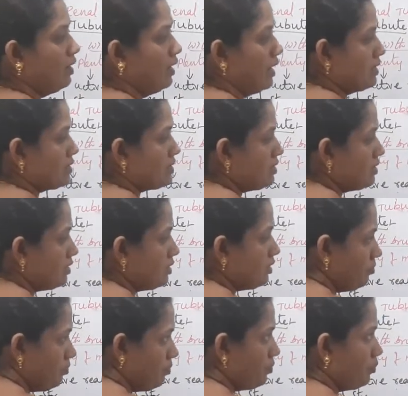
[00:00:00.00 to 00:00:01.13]
ascending
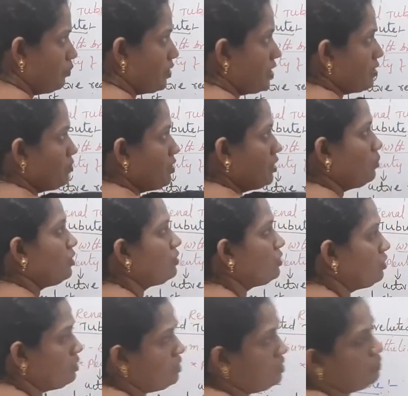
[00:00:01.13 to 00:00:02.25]
limb permeable
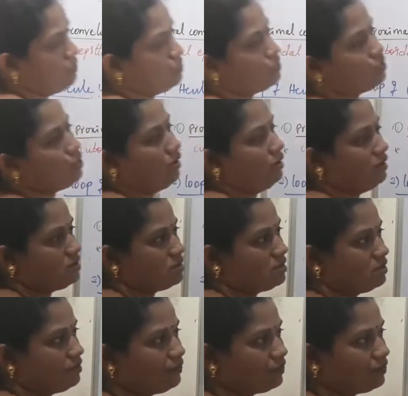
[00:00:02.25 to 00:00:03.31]
to salts.